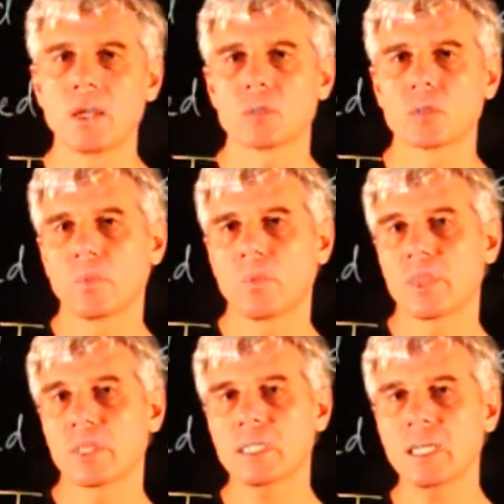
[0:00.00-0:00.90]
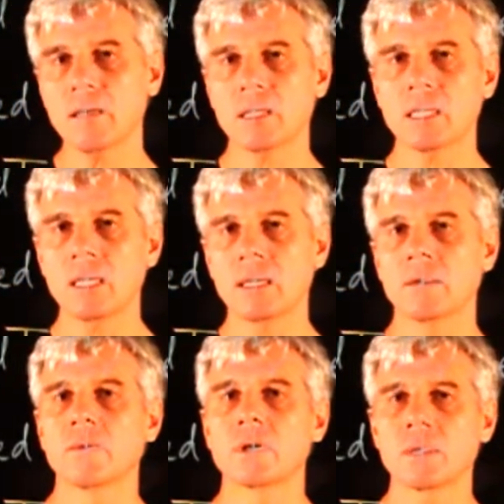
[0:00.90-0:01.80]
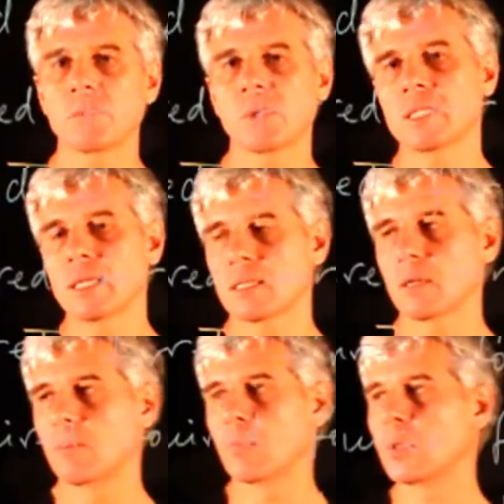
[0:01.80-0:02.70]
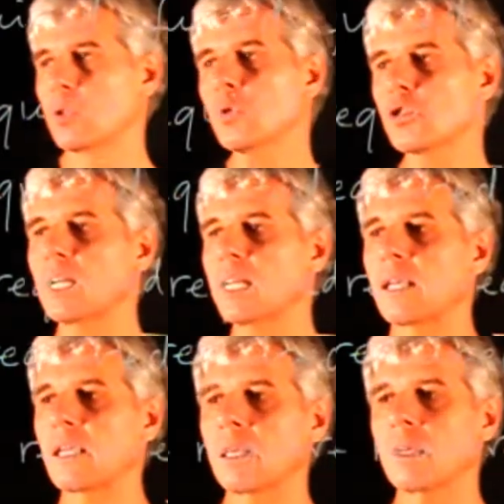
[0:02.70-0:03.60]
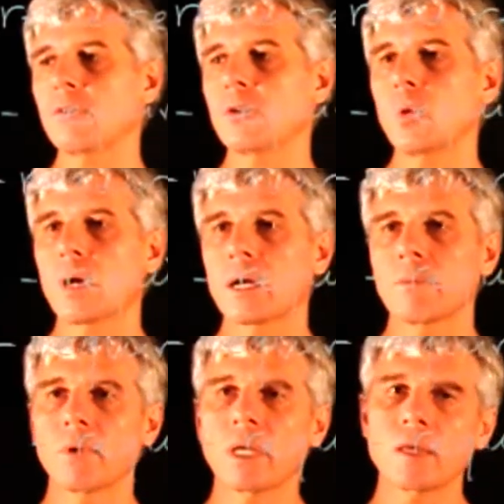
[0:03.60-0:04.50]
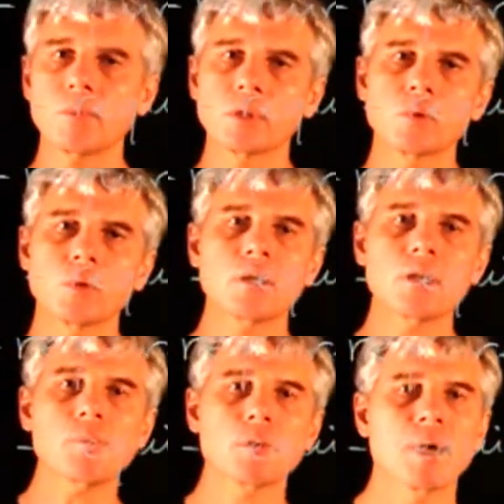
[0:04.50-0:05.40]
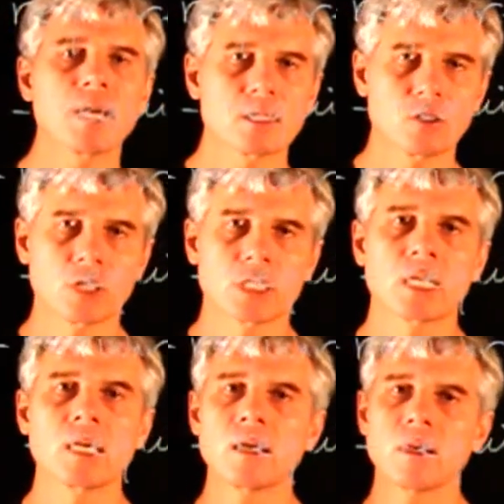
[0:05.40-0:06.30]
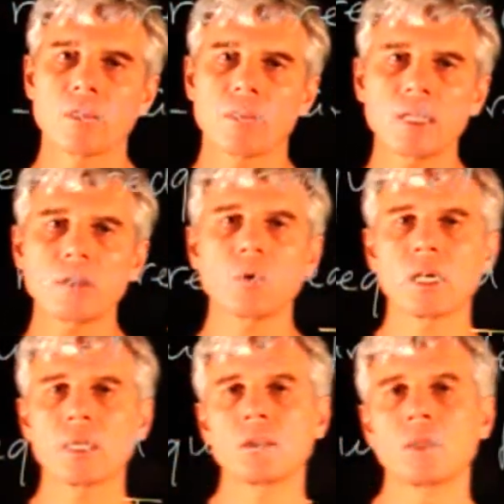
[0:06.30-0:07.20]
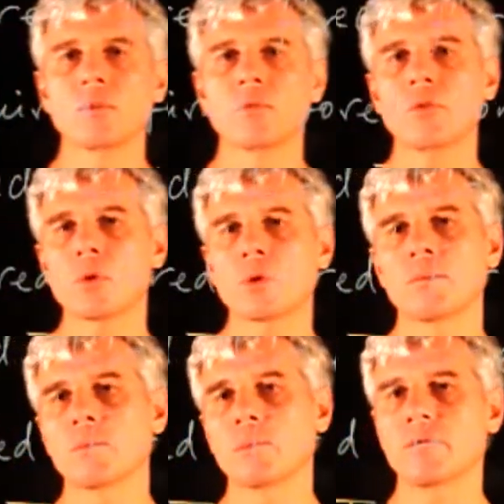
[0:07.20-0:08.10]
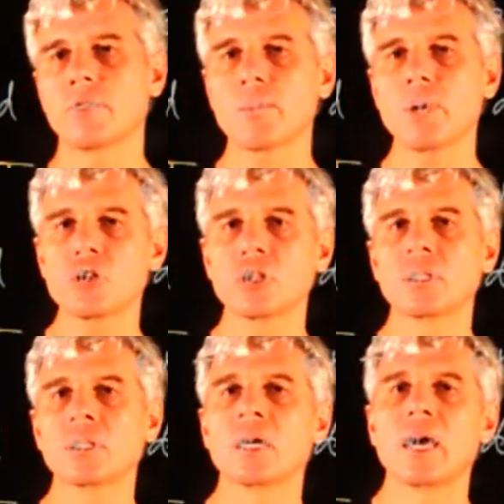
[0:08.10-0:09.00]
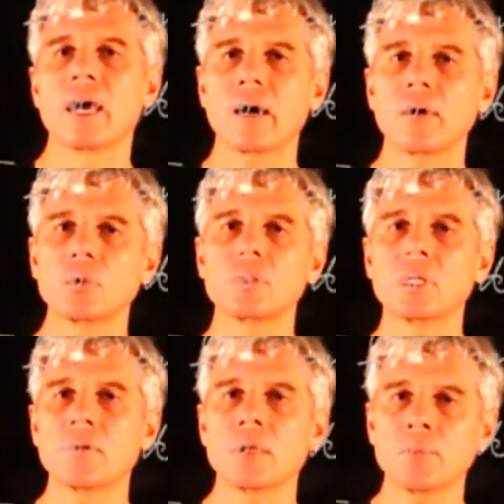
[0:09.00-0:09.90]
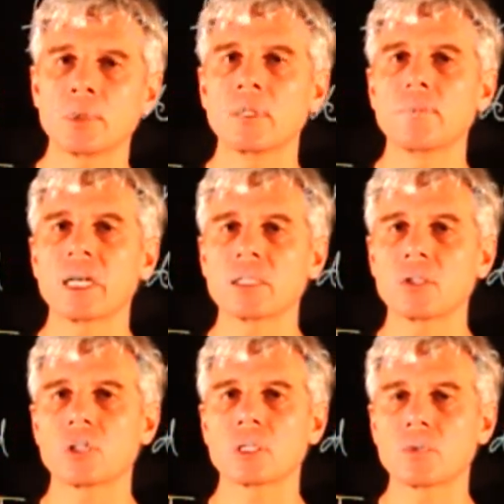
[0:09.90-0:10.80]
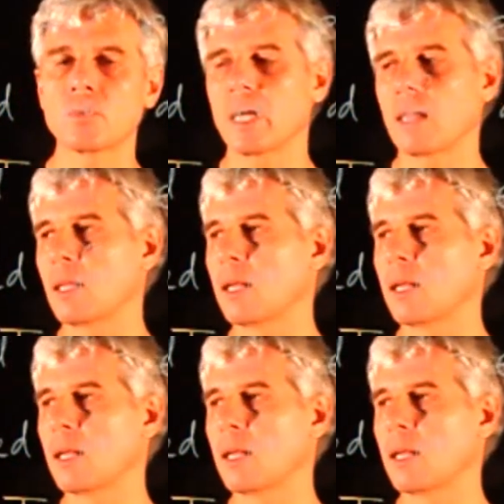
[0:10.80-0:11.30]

So with secret key cryptosystem, usually if you are able to encrypt messages, then you can infer information how to decrypt the messages as well.